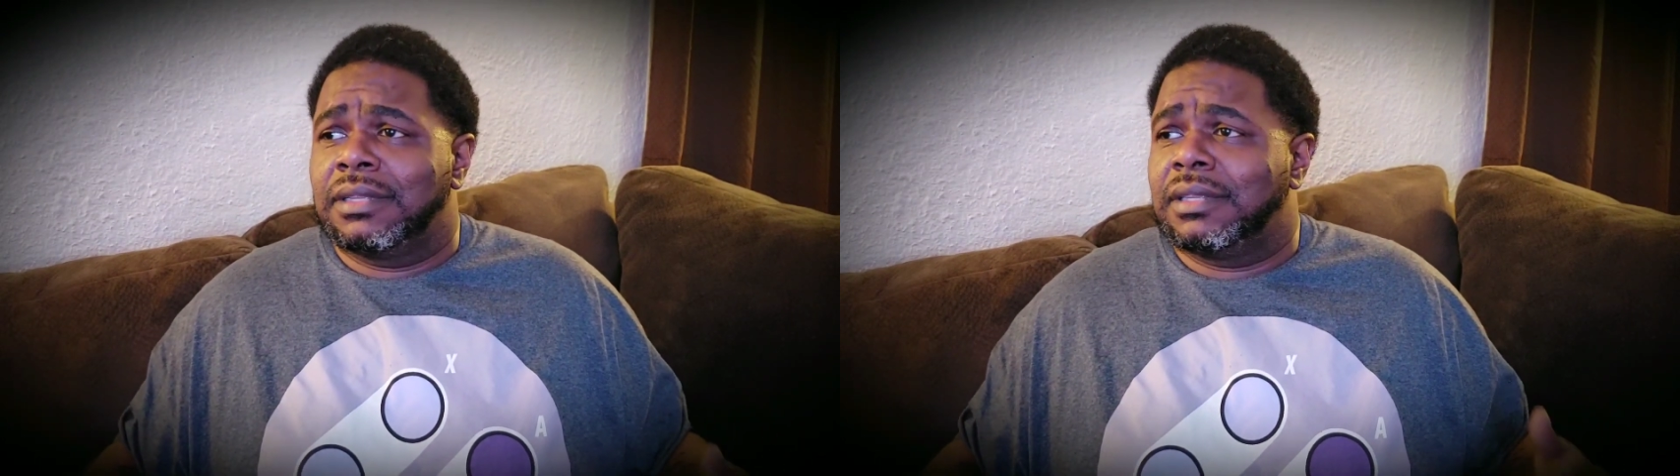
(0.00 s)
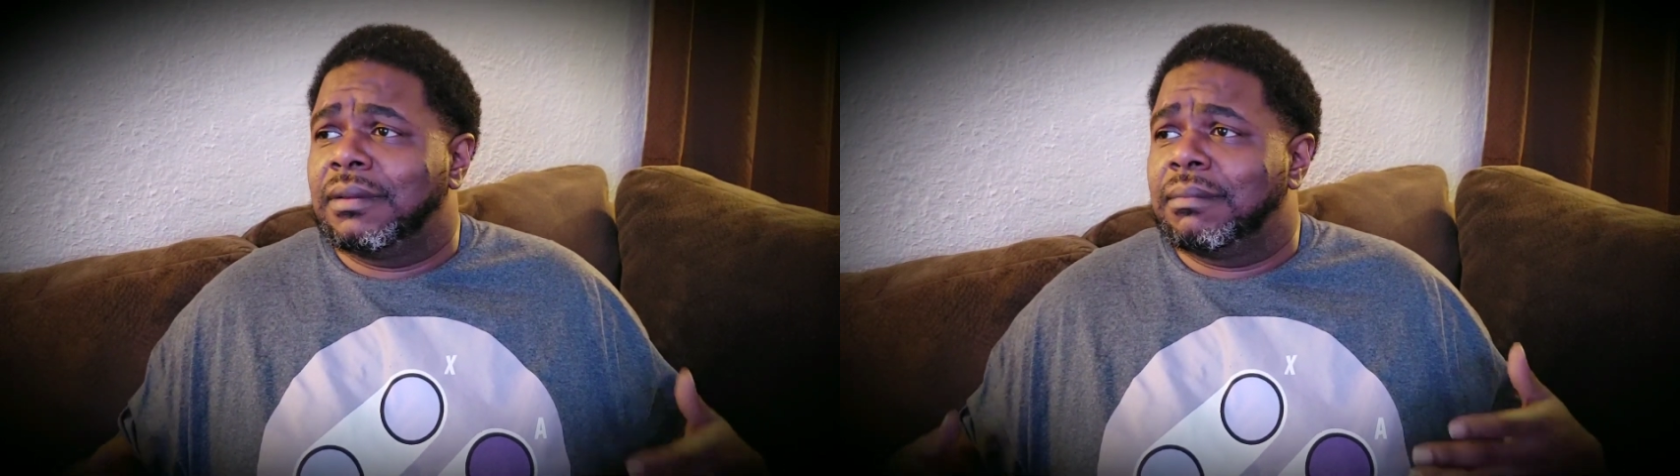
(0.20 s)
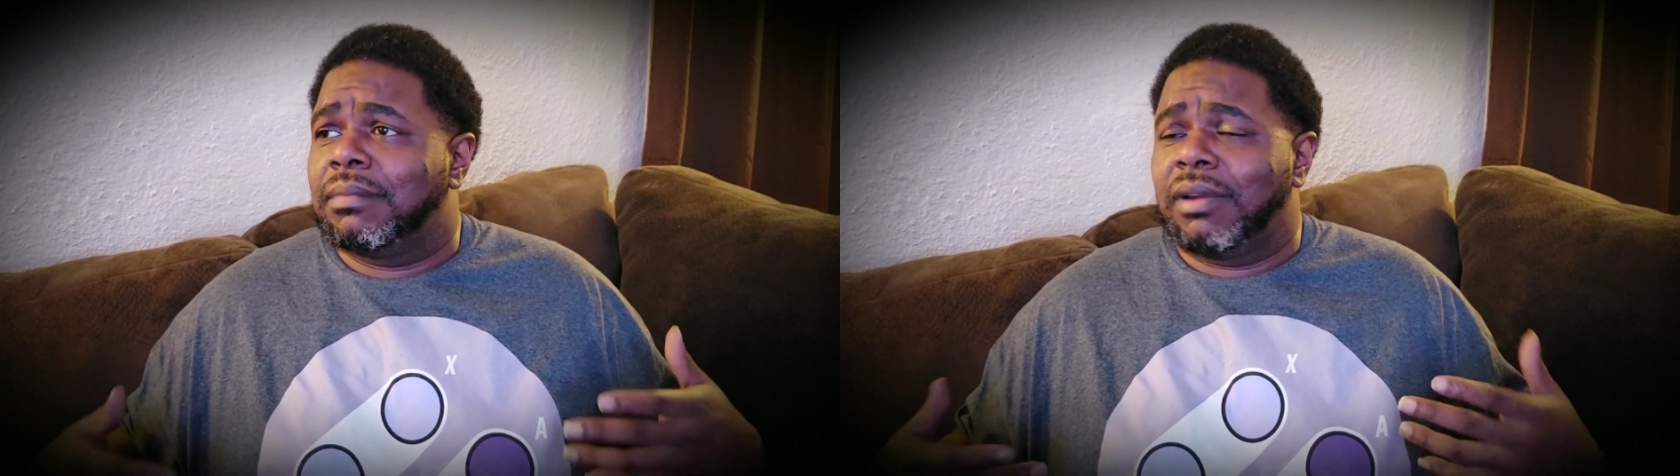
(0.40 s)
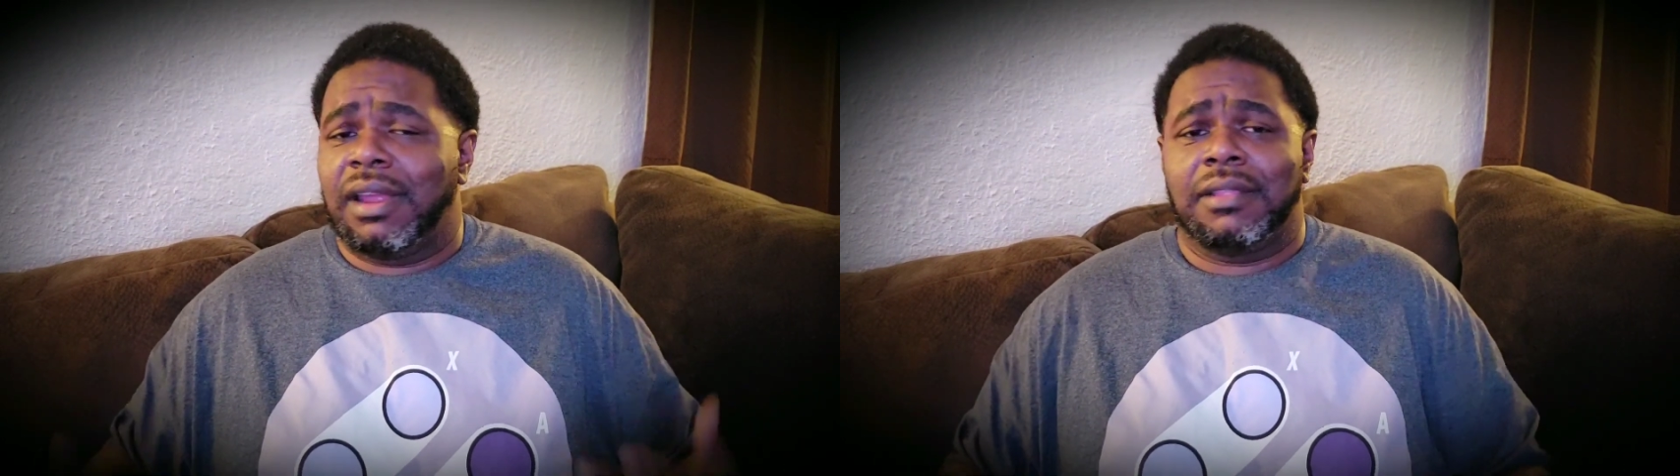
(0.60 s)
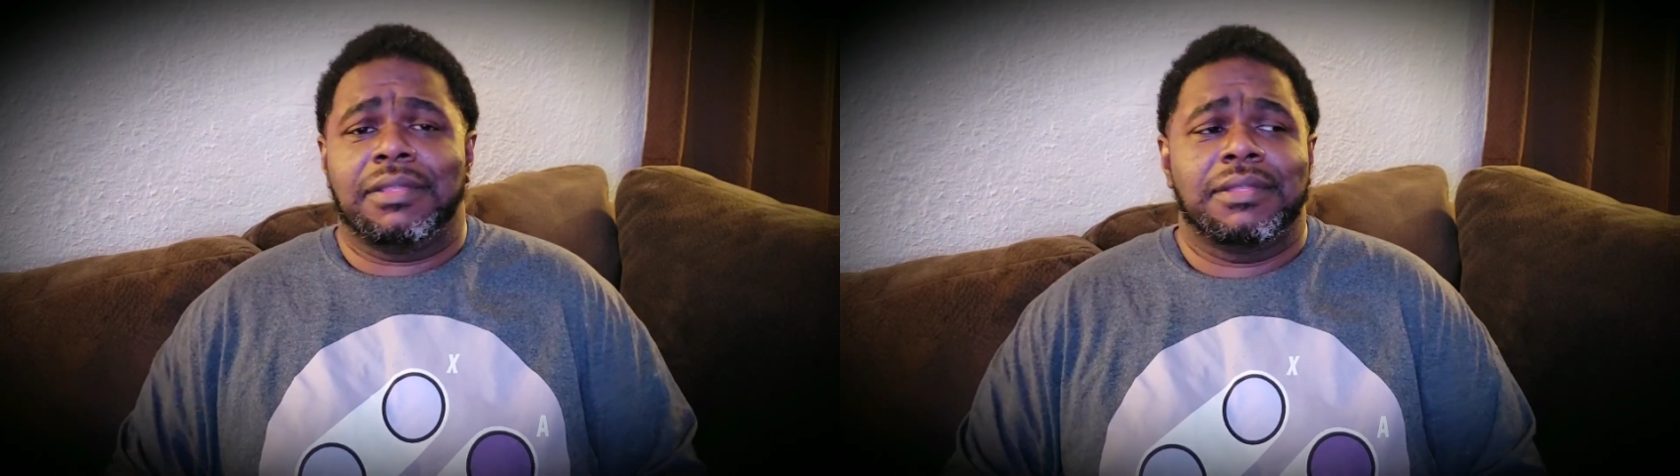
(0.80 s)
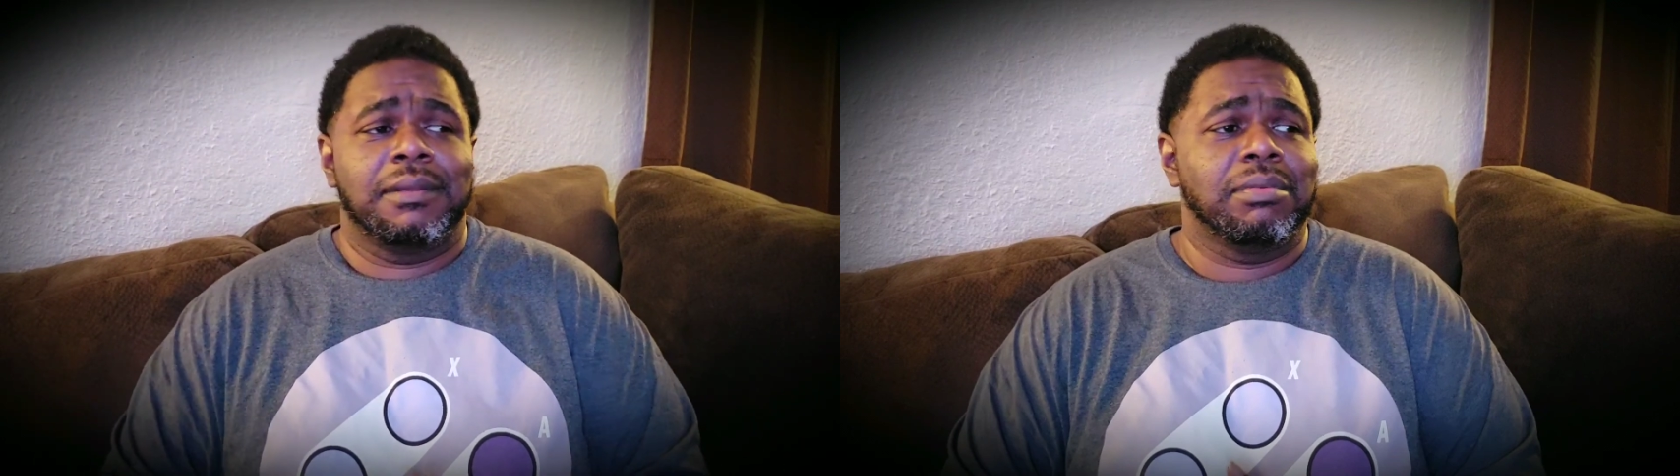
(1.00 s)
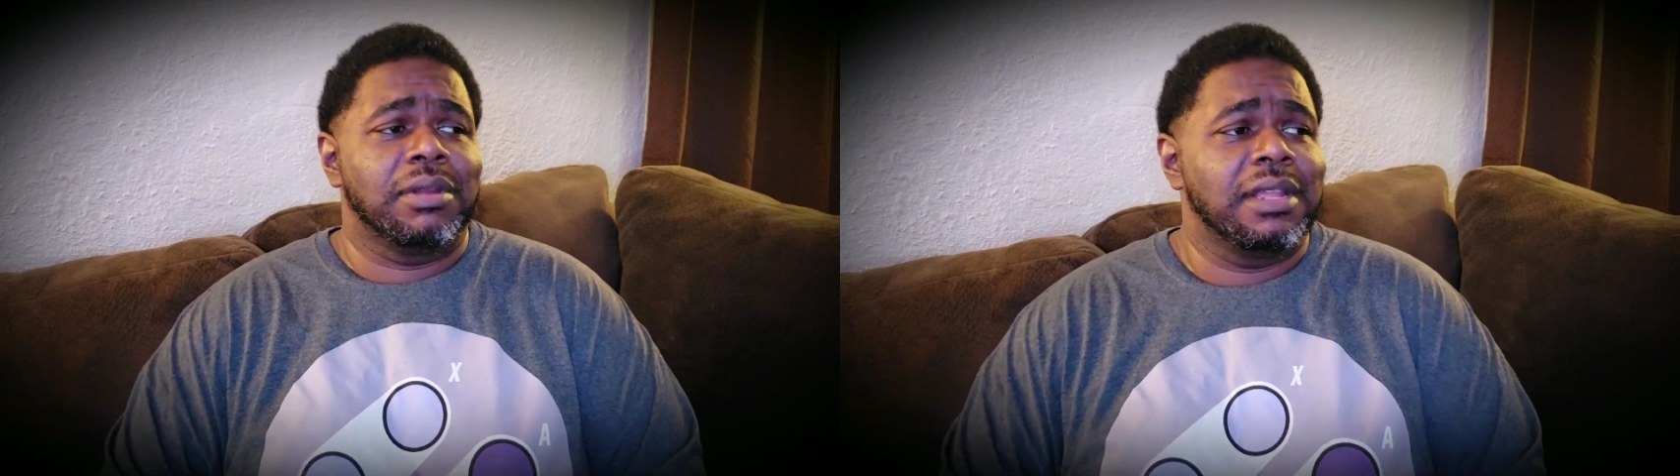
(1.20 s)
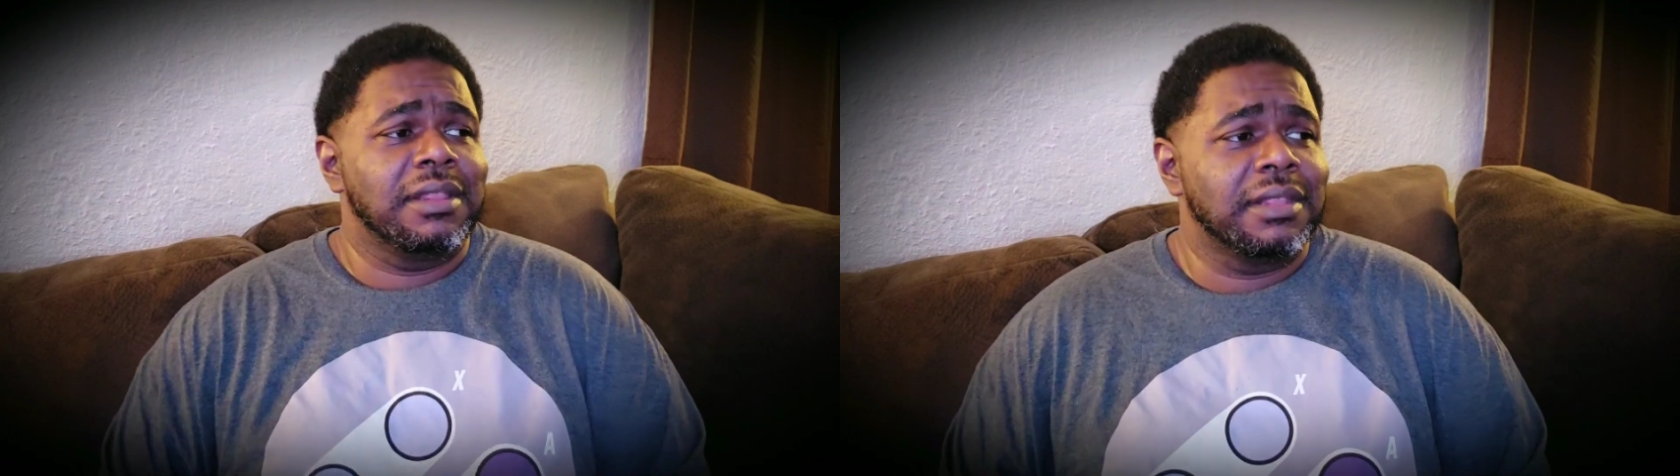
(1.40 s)
your breath, your
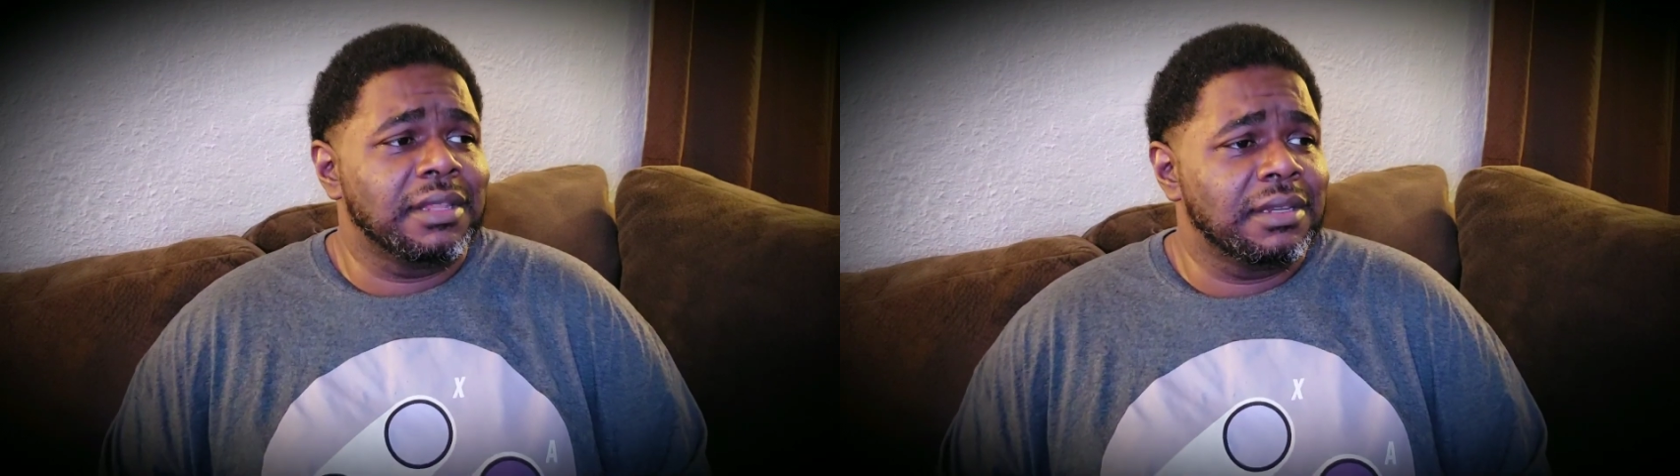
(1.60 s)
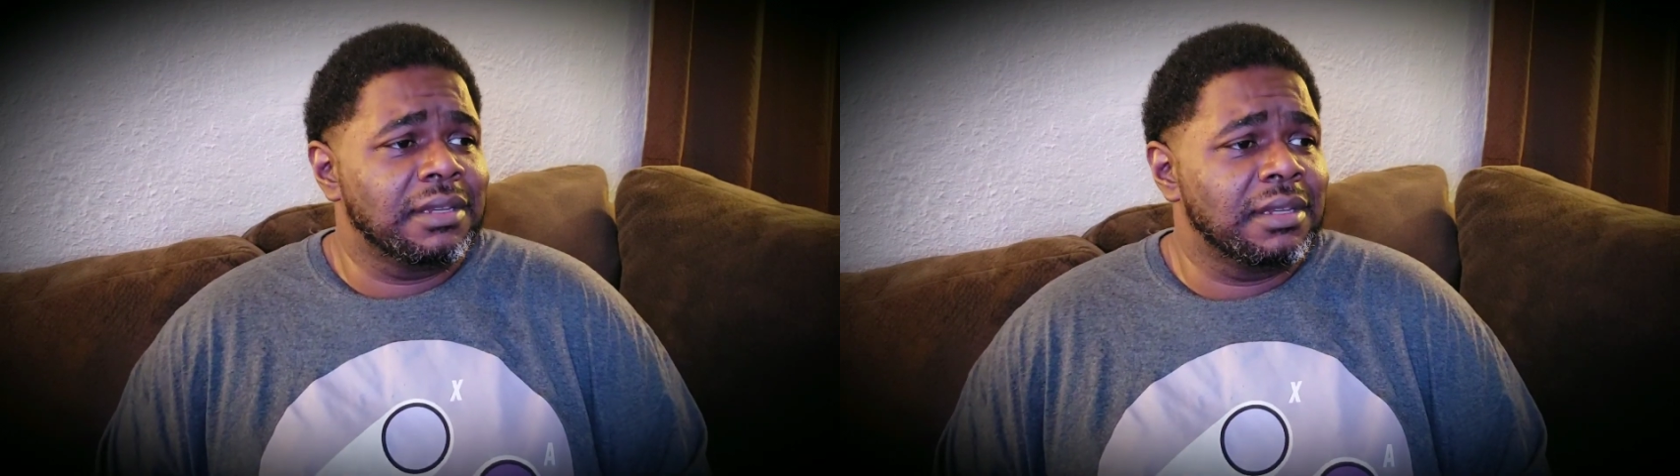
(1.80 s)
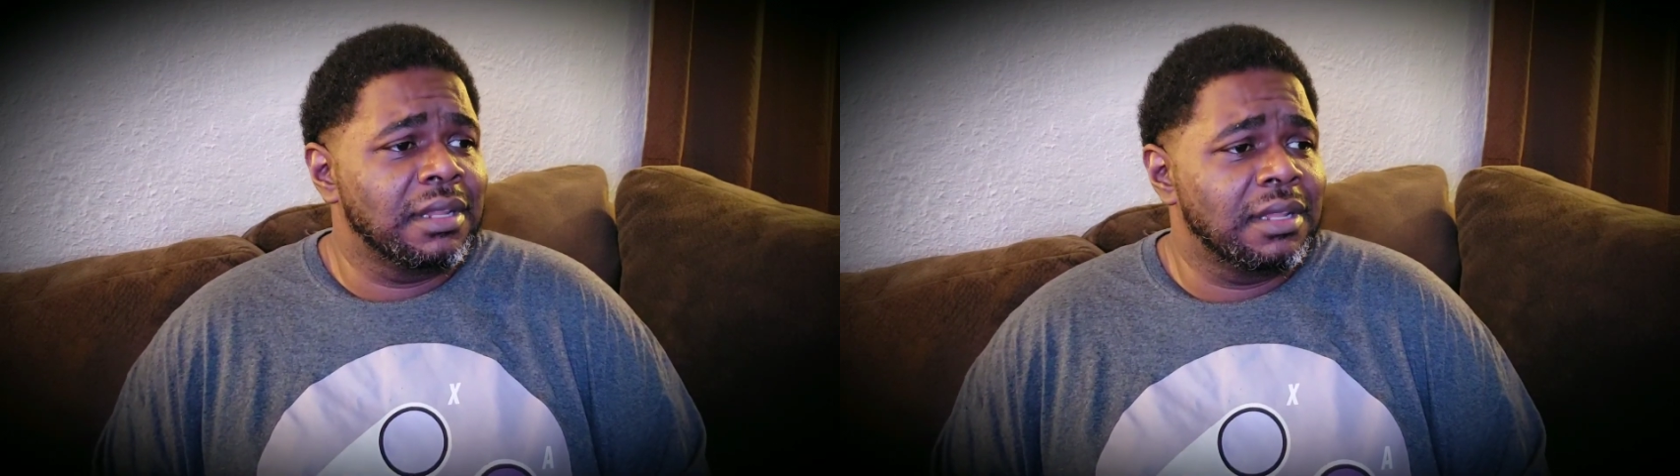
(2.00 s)
breathing,